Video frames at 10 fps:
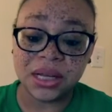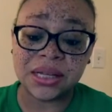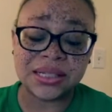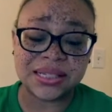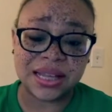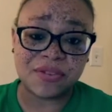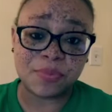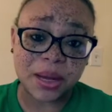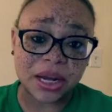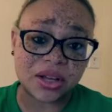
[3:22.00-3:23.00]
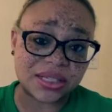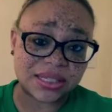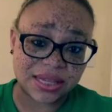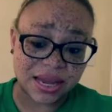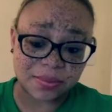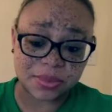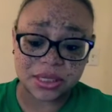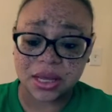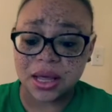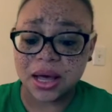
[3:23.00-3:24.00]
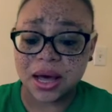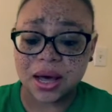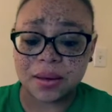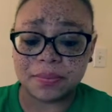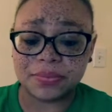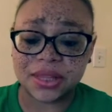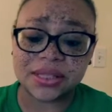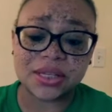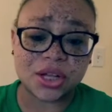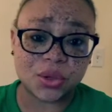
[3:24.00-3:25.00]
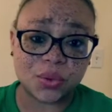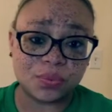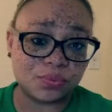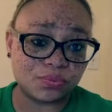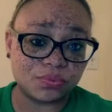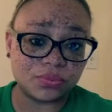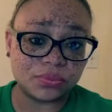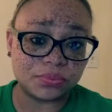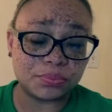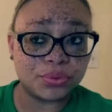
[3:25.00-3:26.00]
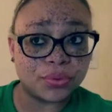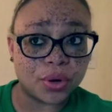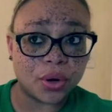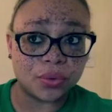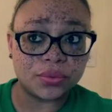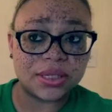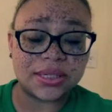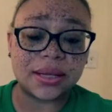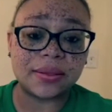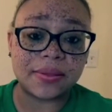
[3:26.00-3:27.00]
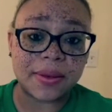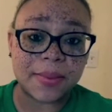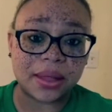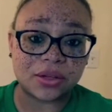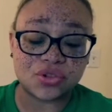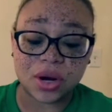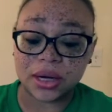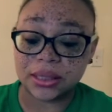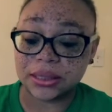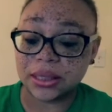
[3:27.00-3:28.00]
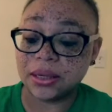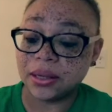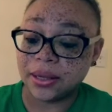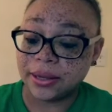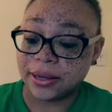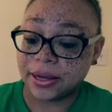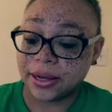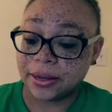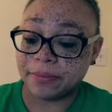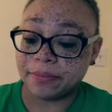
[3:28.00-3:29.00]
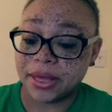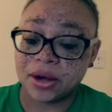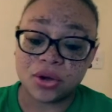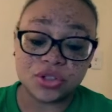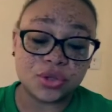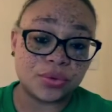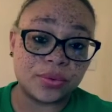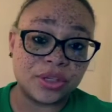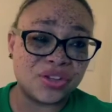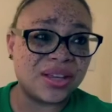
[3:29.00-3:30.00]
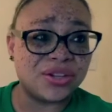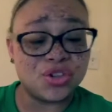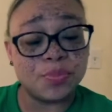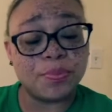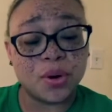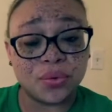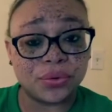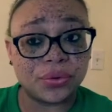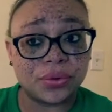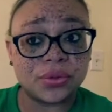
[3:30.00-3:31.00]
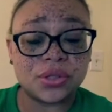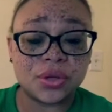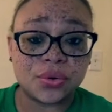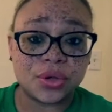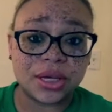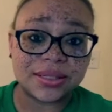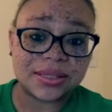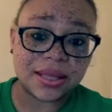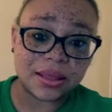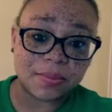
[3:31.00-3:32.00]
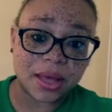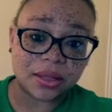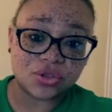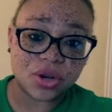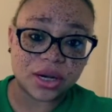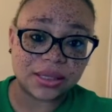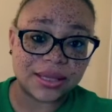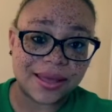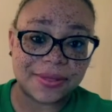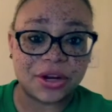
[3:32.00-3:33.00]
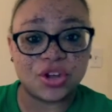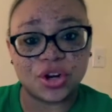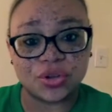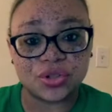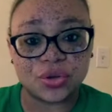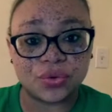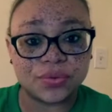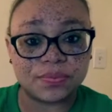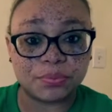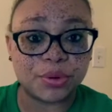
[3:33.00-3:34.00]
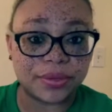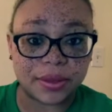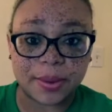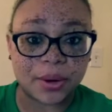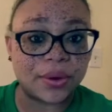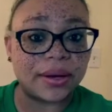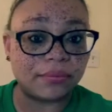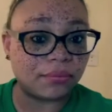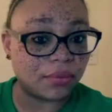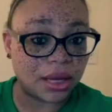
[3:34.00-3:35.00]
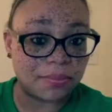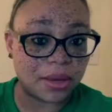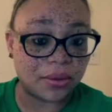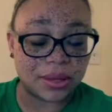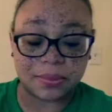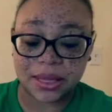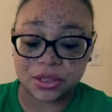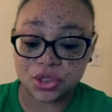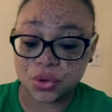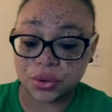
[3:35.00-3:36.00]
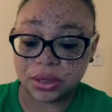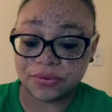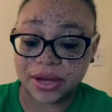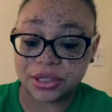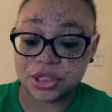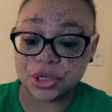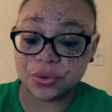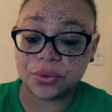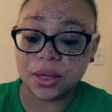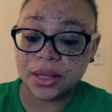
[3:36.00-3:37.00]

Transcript: To save money on stamps, that's another pro to sending them electronically. And also, you can do both. So you can send them electronically, and then you can also print them out and mail them. That's totally fine too.